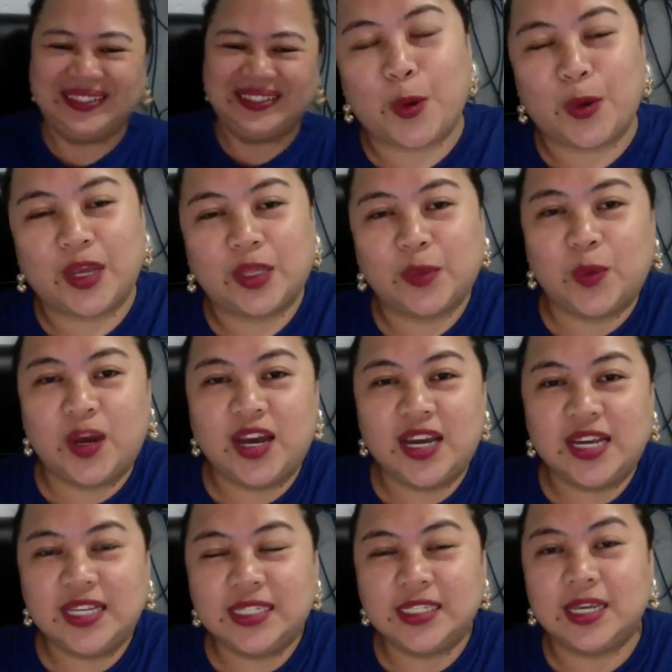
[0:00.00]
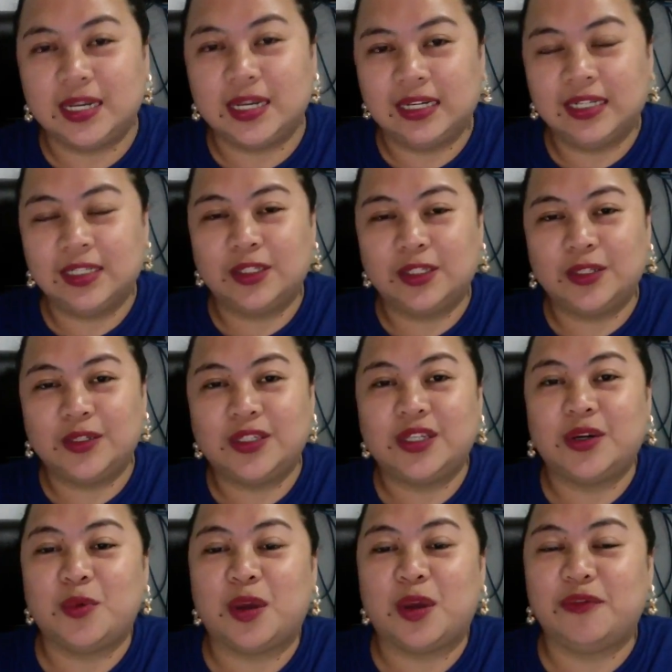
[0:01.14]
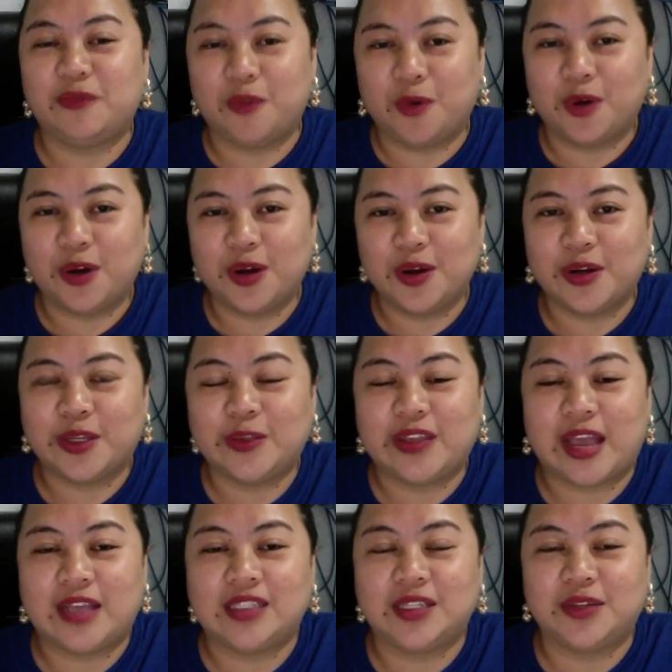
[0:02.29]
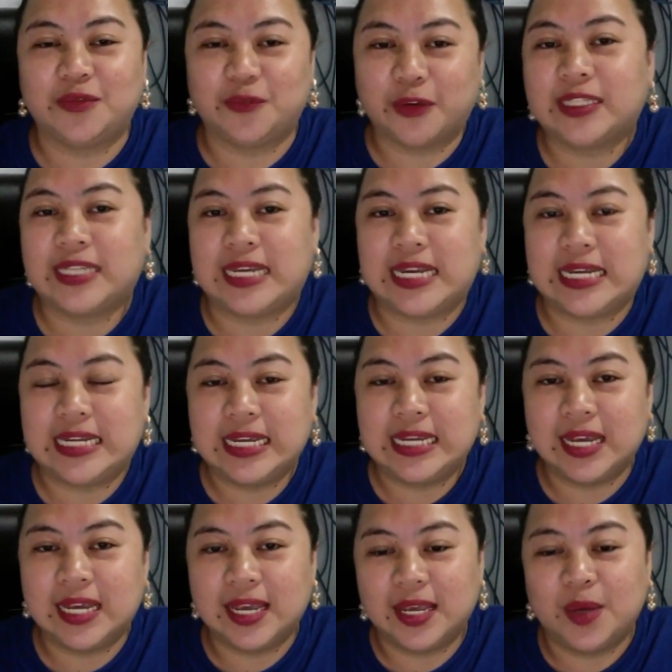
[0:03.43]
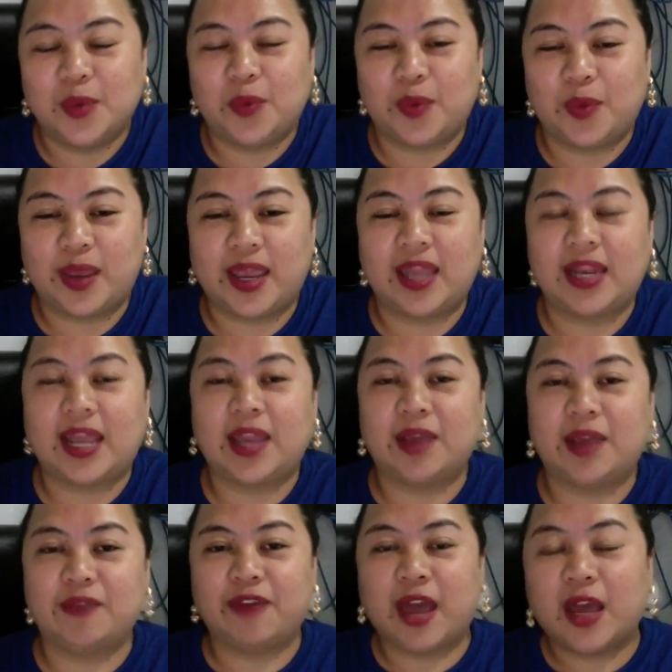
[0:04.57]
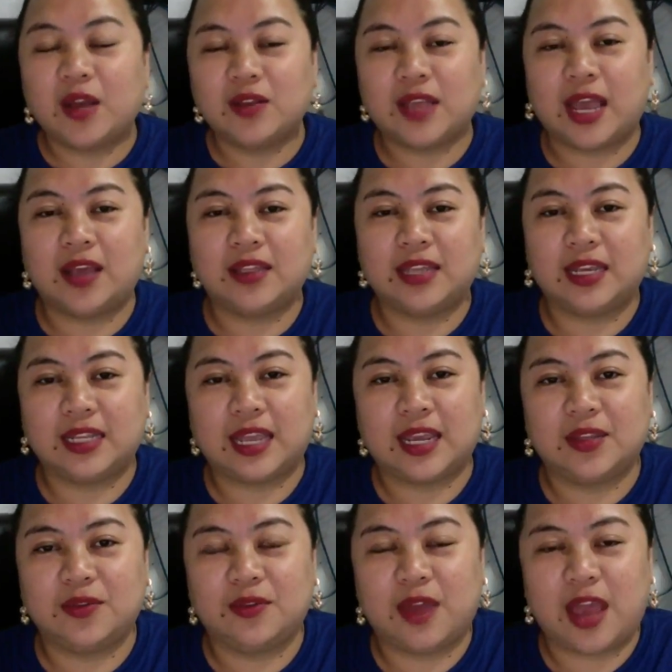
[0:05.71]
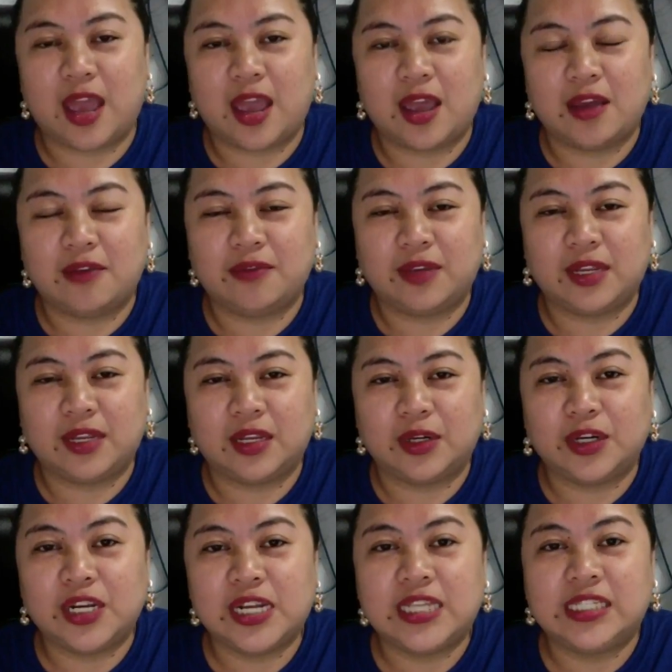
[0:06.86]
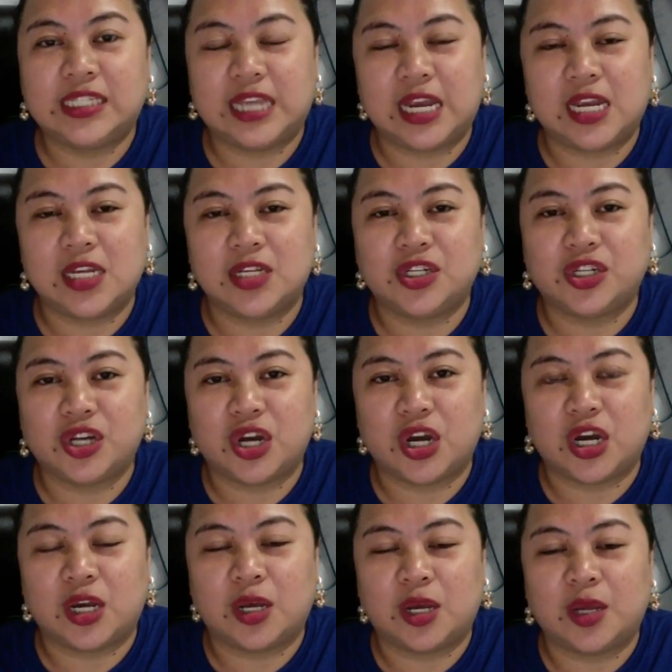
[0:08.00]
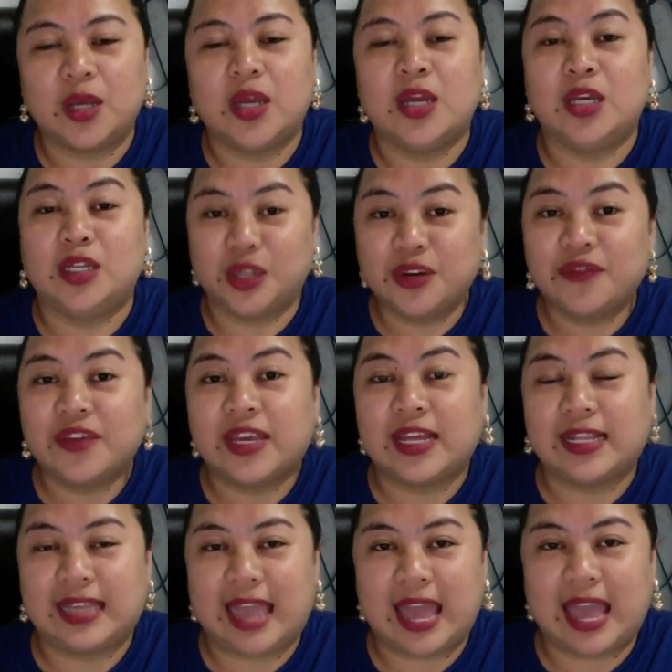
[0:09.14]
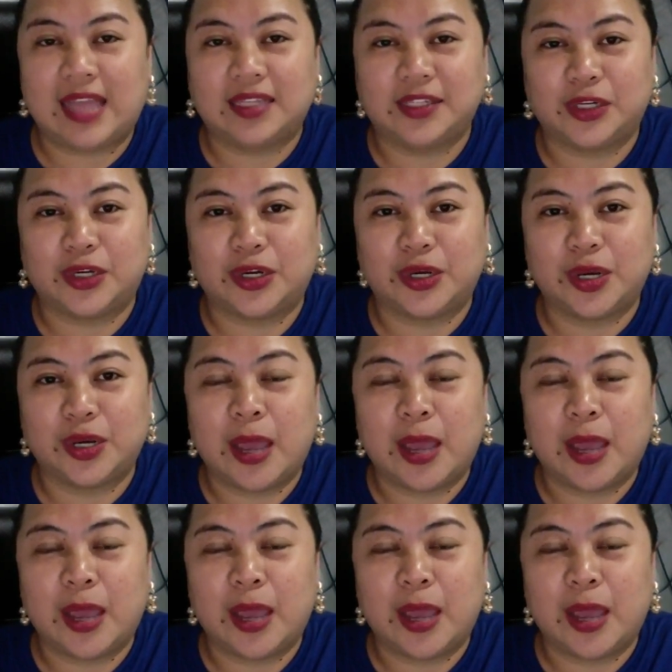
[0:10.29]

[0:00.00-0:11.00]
it was year 2014 or 2014 when I found out that I do have an early stage cervical cancer